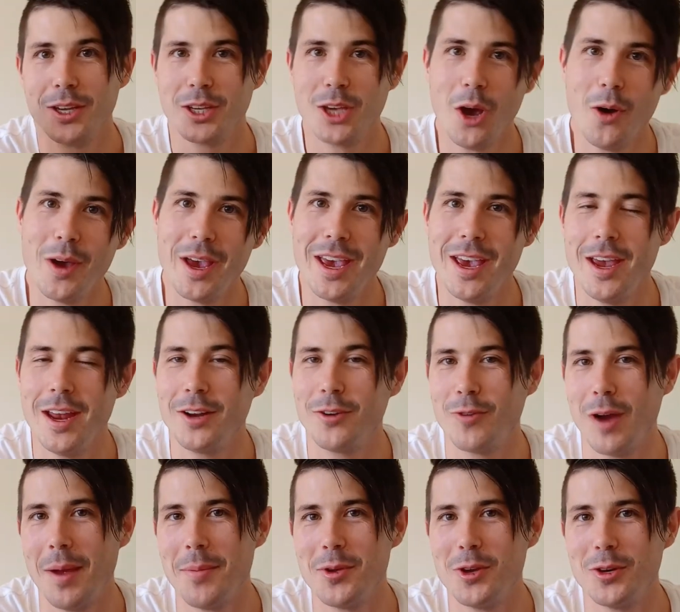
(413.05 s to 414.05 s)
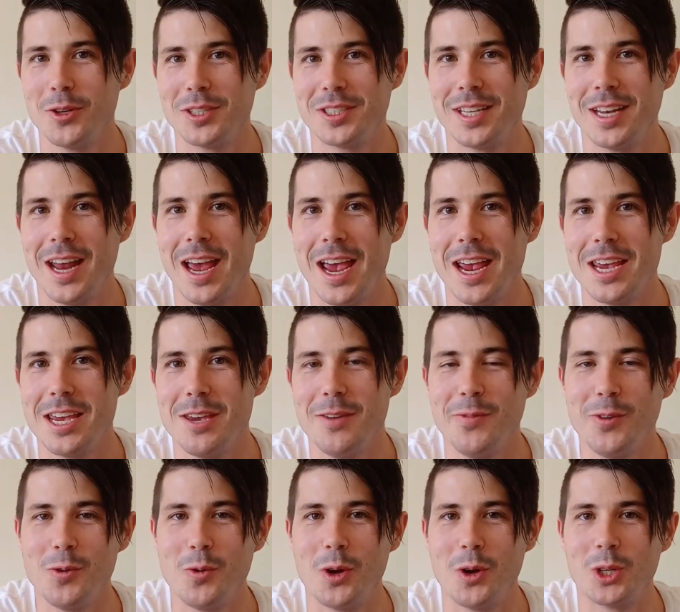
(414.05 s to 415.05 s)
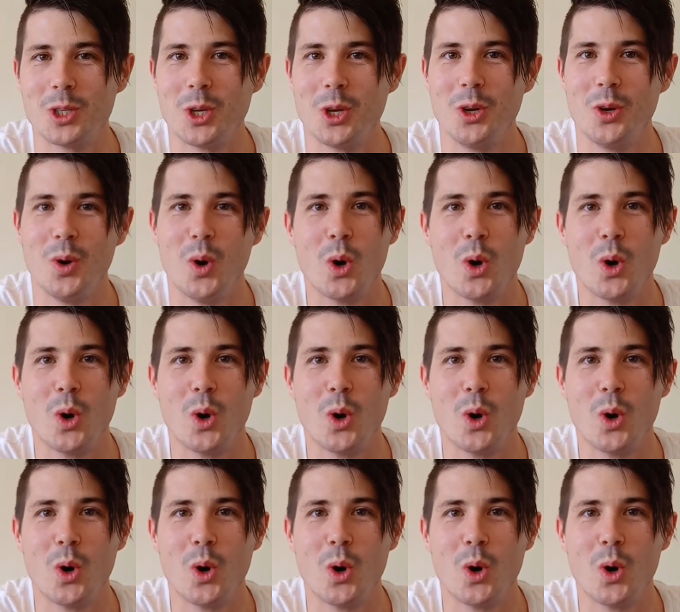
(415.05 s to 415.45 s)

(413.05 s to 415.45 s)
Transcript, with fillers: Go ahead, grab yours today if you want to,